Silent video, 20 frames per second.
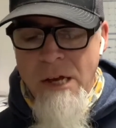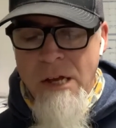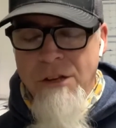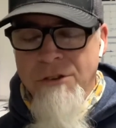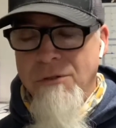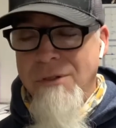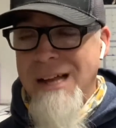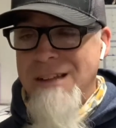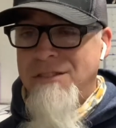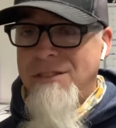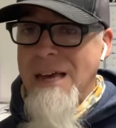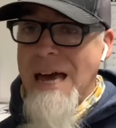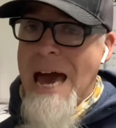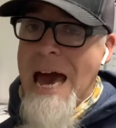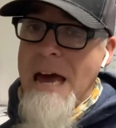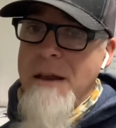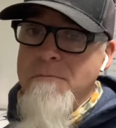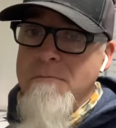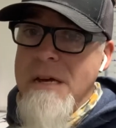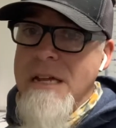So that's the
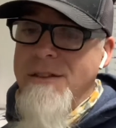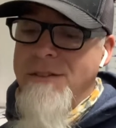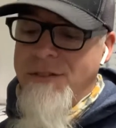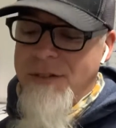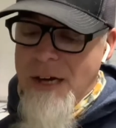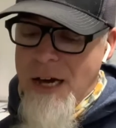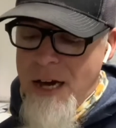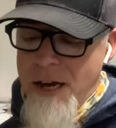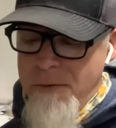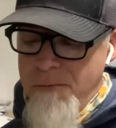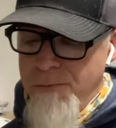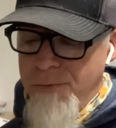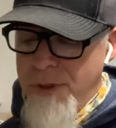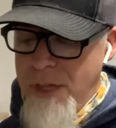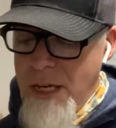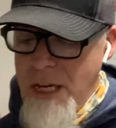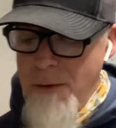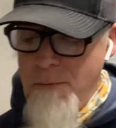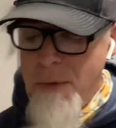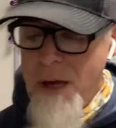admin side.
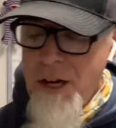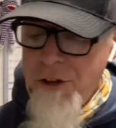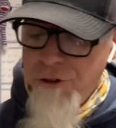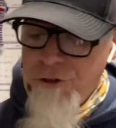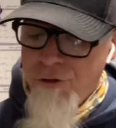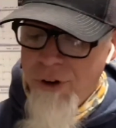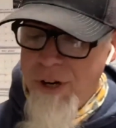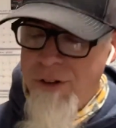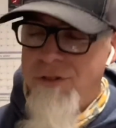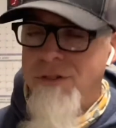The ministry